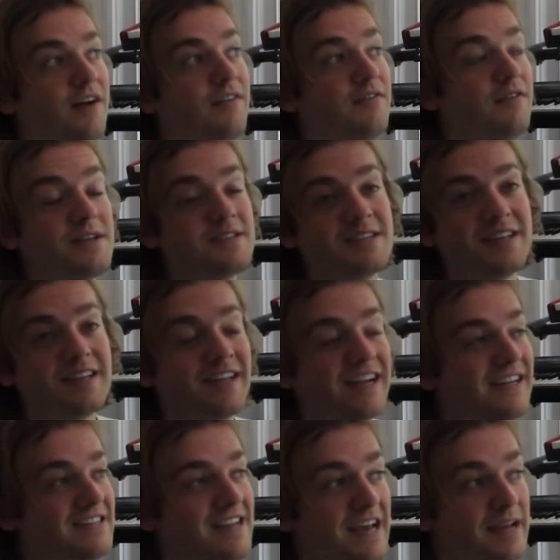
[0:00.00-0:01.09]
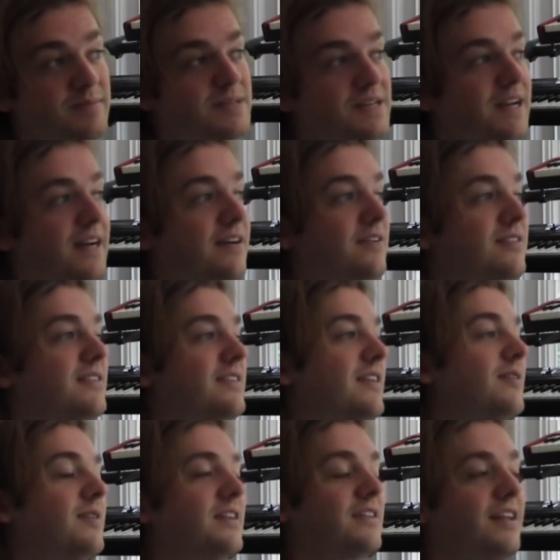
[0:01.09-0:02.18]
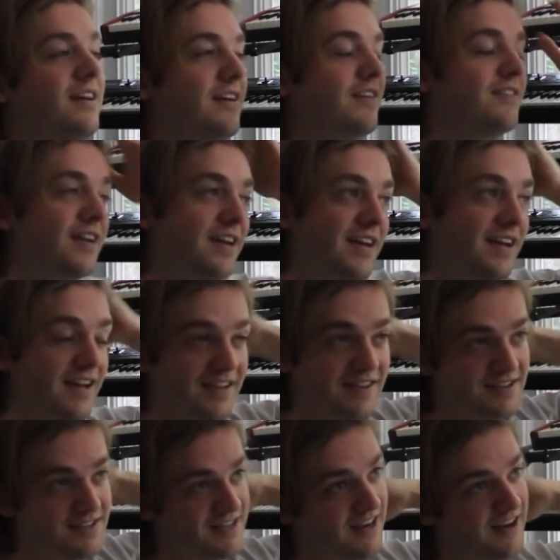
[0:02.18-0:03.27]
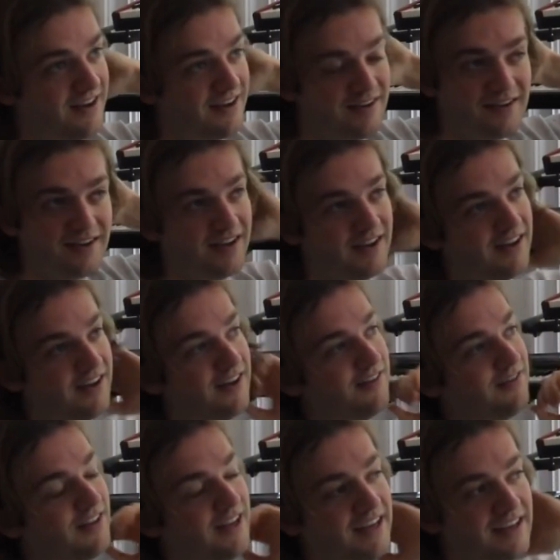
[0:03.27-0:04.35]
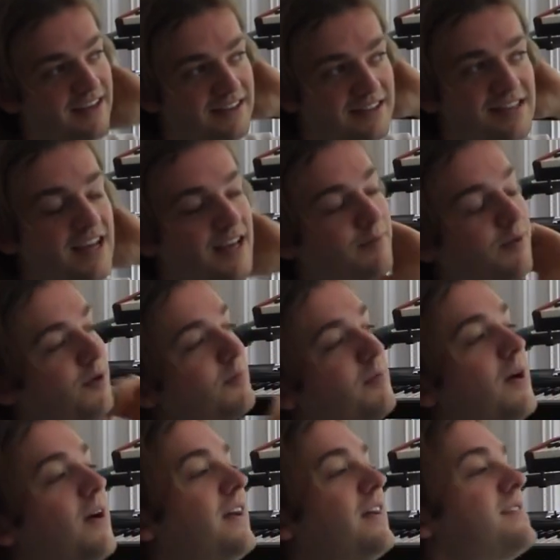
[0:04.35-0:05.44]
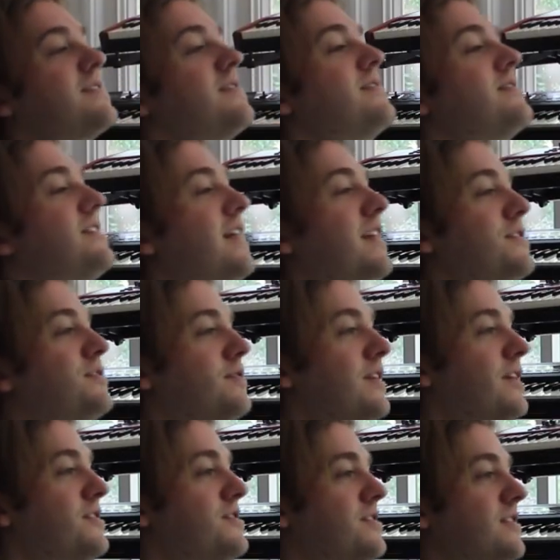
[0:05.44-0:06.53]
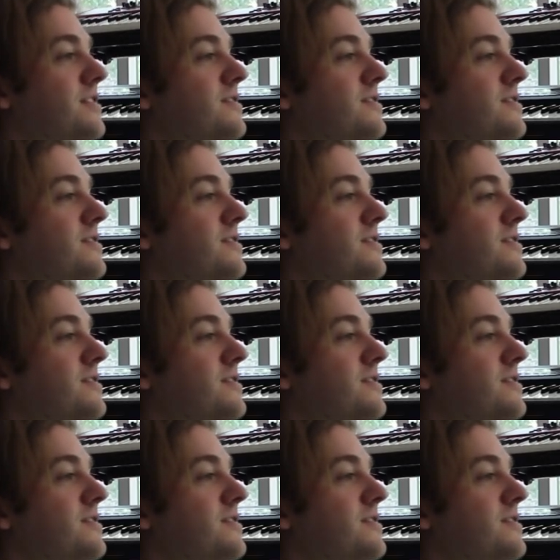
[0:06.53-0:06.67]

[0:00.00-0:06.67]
a fuzzy like tape sound. I love the sound of like tape harmonics and saturation,